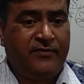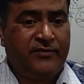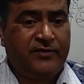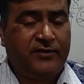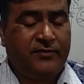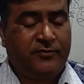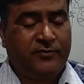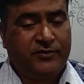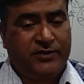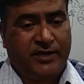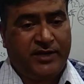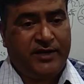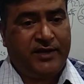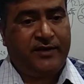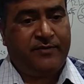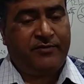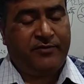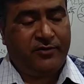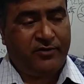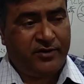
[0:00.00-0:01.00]
Suppose I
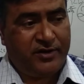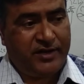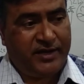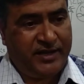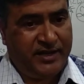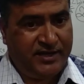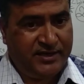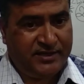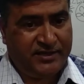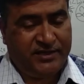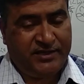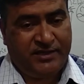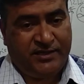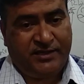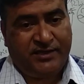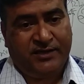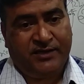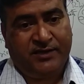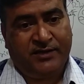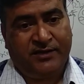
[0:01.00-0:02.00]
have taught
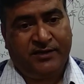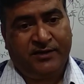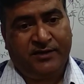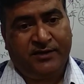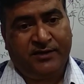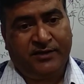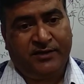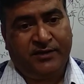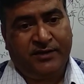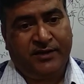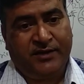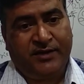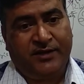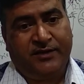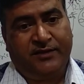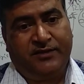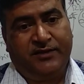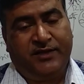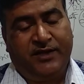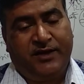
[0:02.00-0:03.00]
algae,
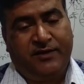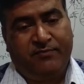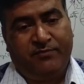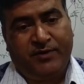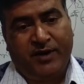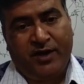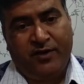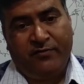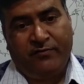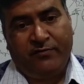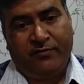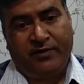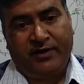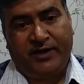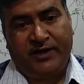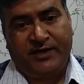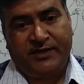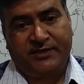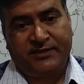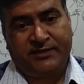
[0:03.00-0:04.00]
then
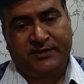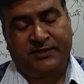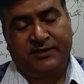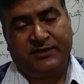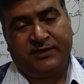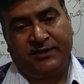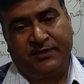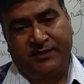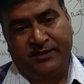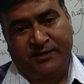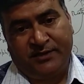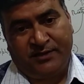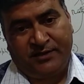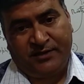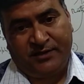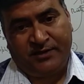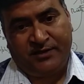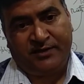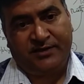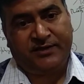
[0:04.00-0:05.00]
bryophytes,
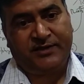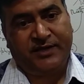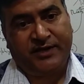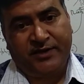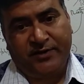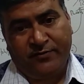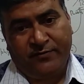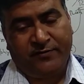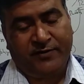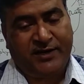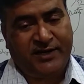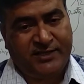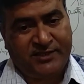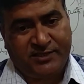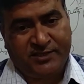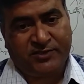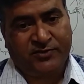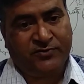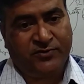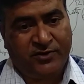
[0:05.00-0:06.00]

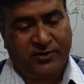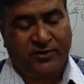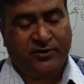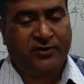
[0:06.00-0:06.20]
pteridophytes is going